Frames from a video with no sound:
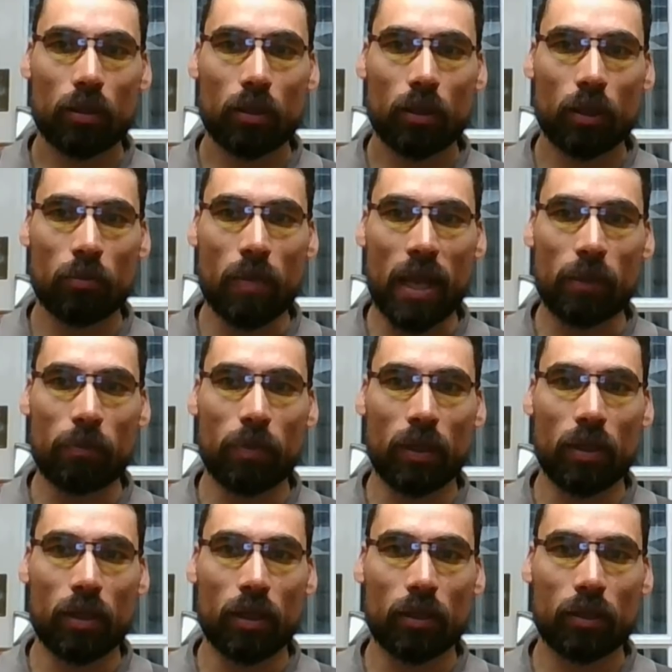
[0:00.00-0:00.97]
it might be
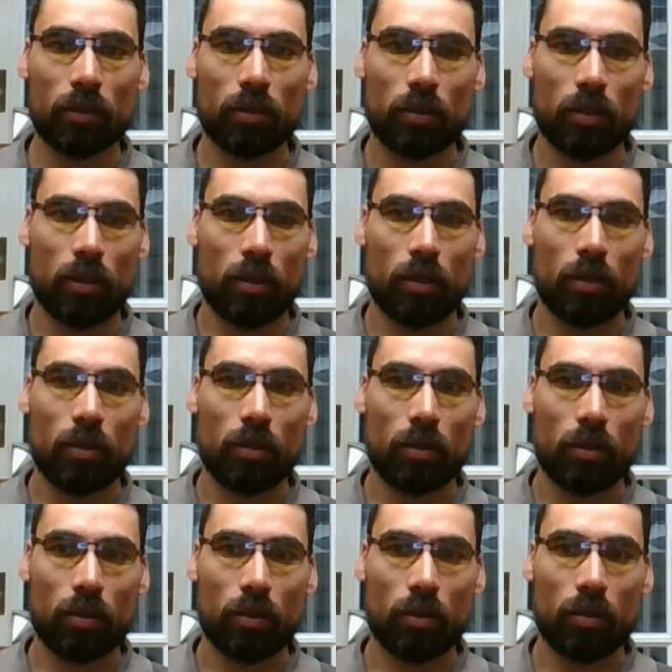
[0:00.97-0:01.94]
that,
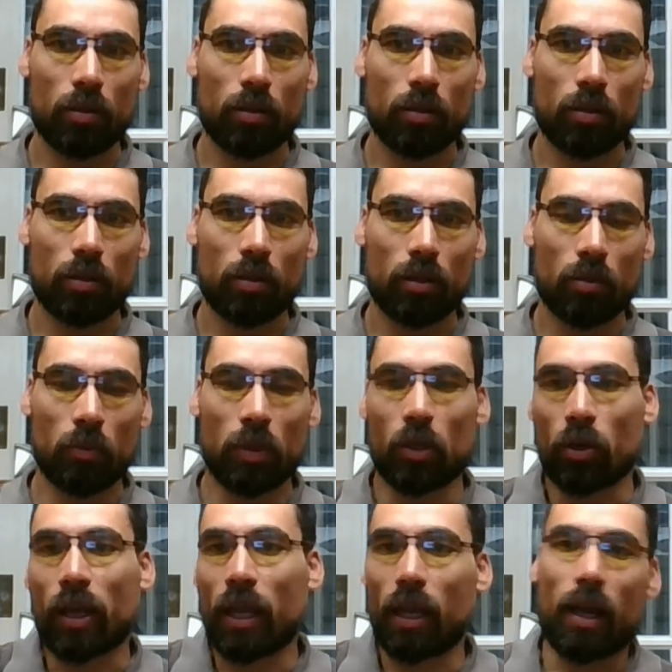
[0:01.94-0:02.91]
I mean,
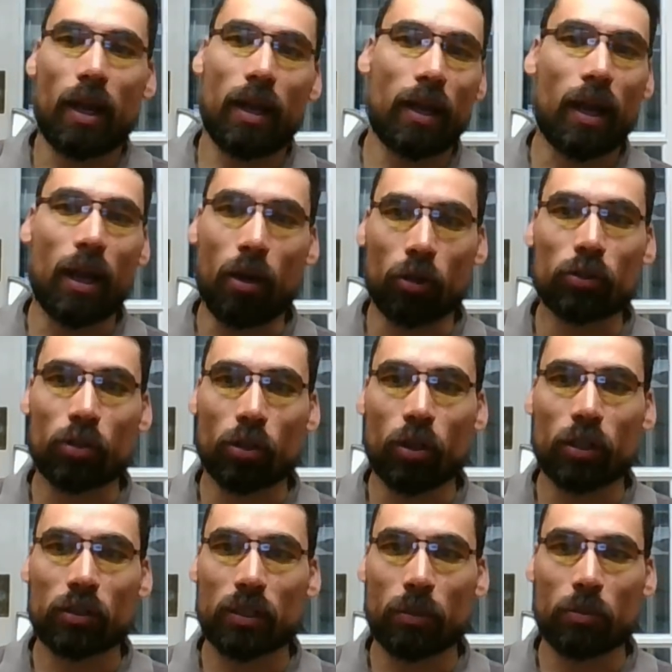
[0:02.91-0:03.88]
okay, I also
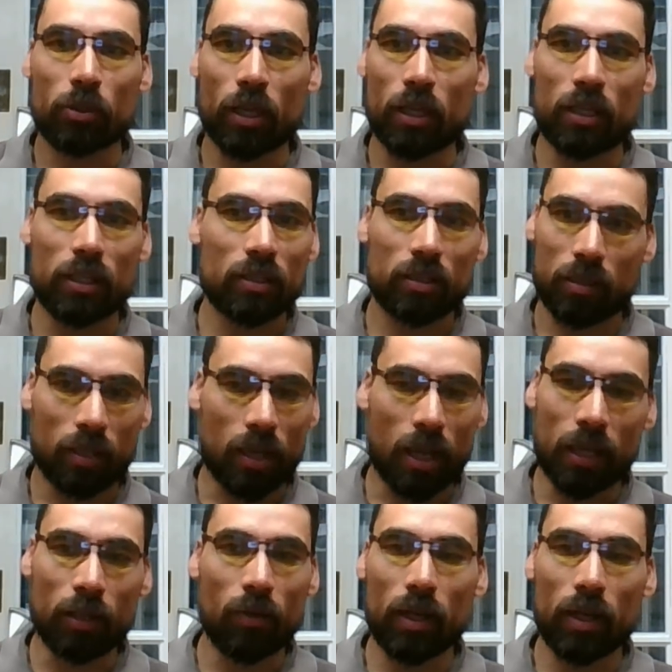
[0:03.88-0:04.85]
learned some Chinese
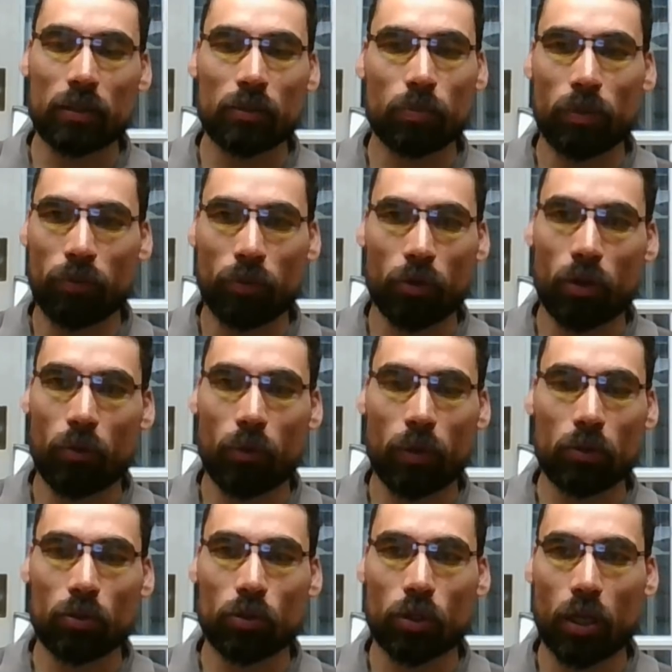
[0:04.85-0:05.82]
anyways before I went
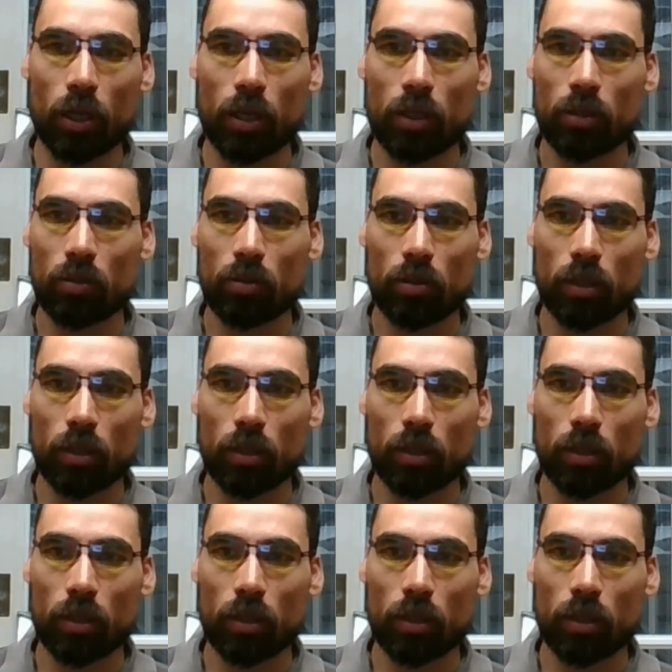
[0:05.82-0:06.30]
to China.